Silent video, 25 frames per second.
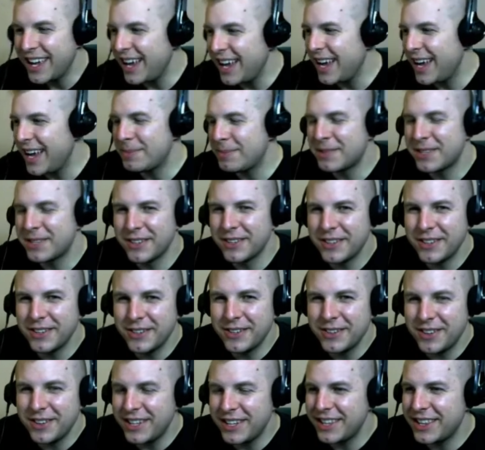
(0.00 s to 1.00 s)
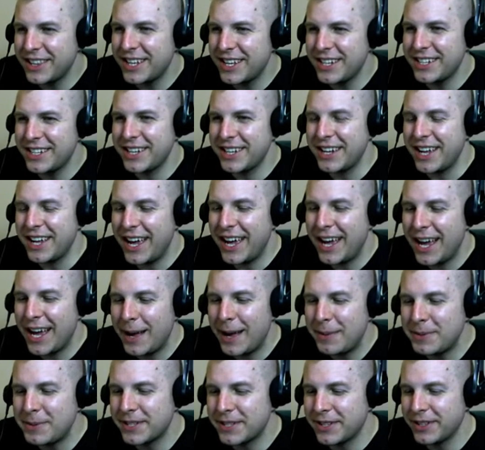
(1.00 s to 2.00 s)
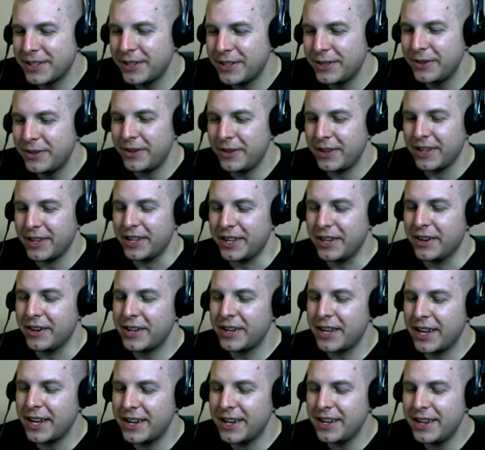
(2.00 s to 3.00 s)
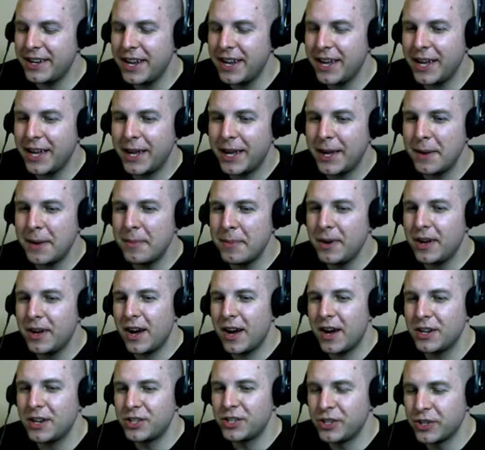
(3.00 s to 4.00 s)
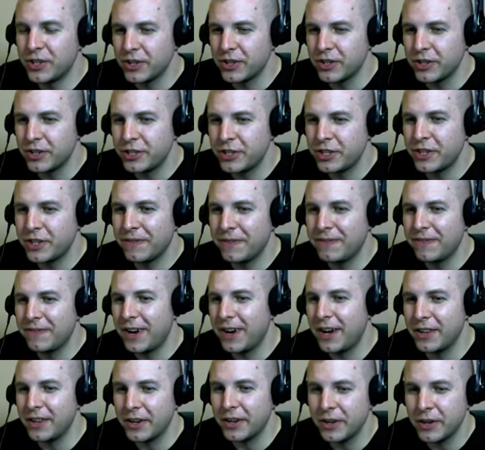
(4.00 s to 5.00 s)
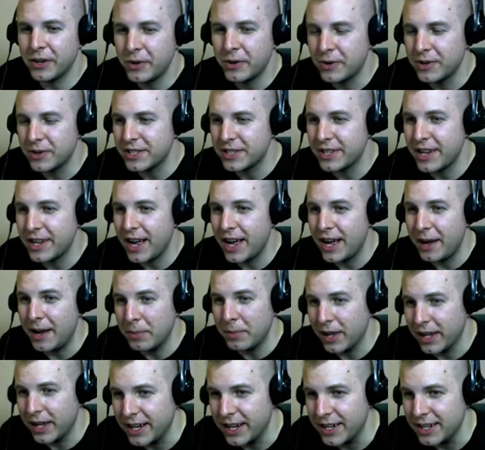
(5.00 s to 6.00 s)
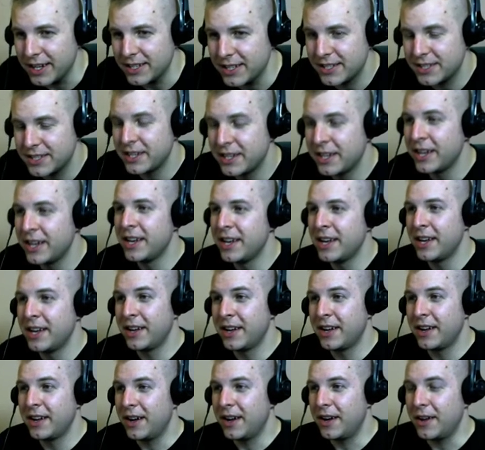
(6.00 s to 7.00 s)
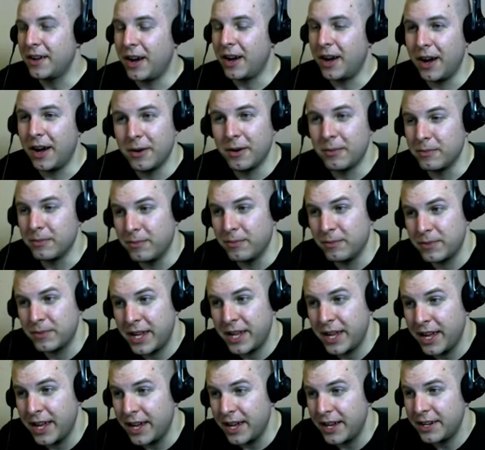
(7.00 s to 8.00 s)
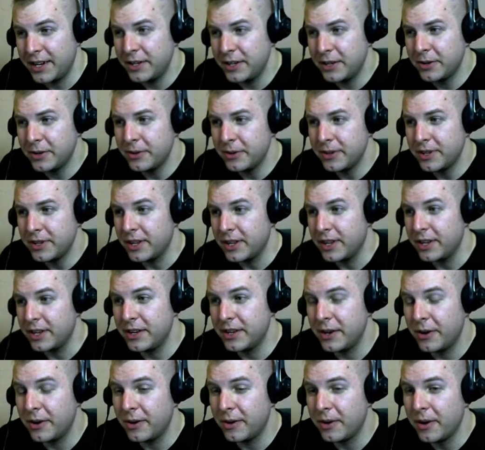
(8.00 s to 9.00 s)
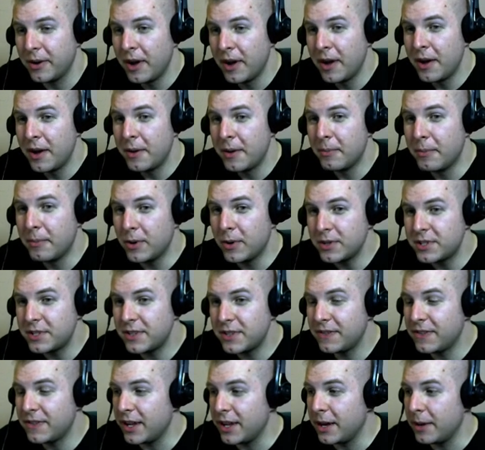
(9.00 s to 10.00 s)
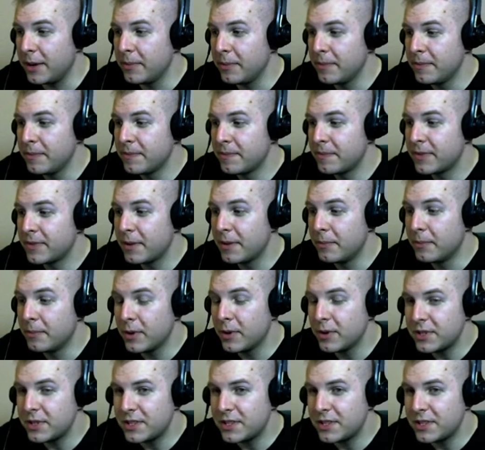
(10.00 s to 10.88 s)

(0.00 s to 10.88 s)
Absolutely, they did. Absolutely. Okay, name a church father who is not Platonist. Um, can you? You know, most of them, most